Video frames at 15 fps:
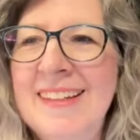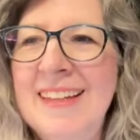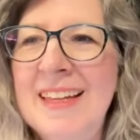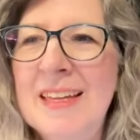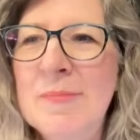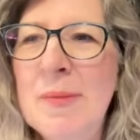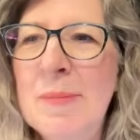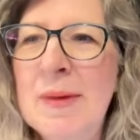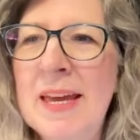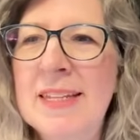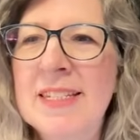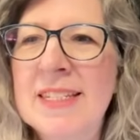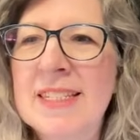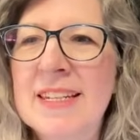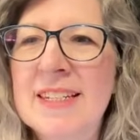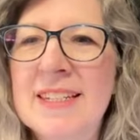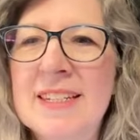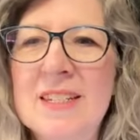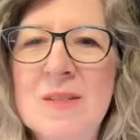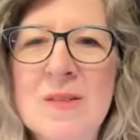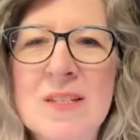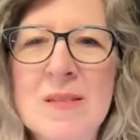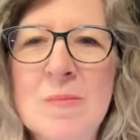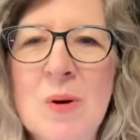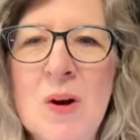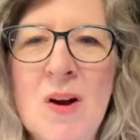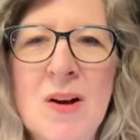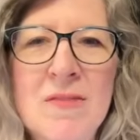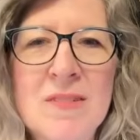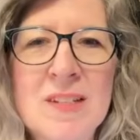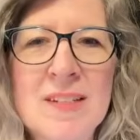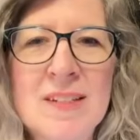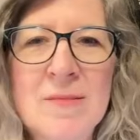Maybe I just need to do this more often.